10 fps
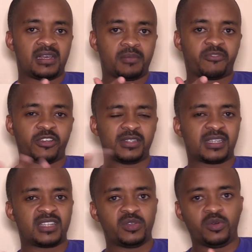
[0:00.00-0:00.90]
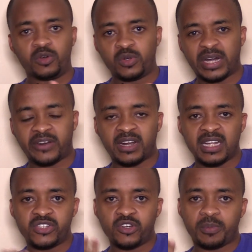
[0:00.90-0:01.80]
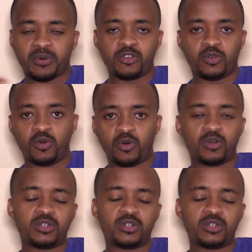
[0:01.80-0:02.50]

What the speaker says: for instance, you go to an online shop or you go